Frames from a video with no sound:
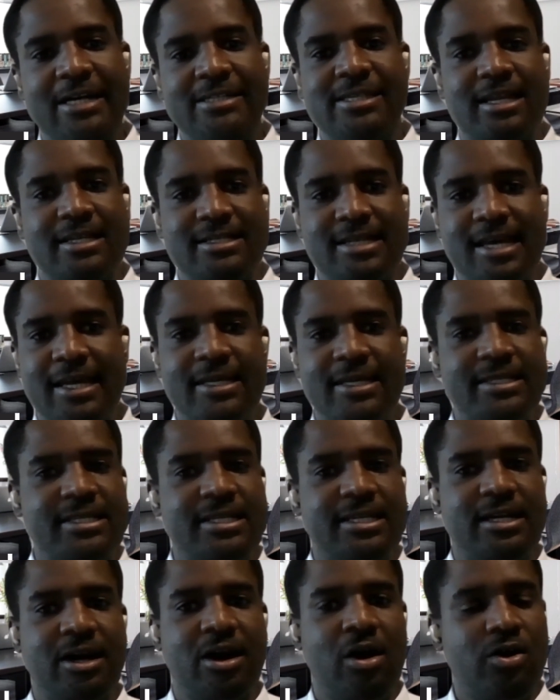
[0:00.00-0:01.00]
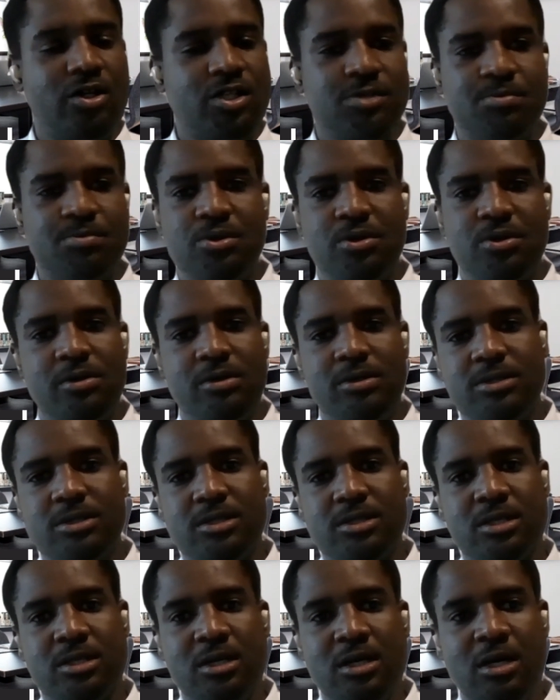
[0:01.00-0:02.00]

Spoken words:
that are targeting hospitals,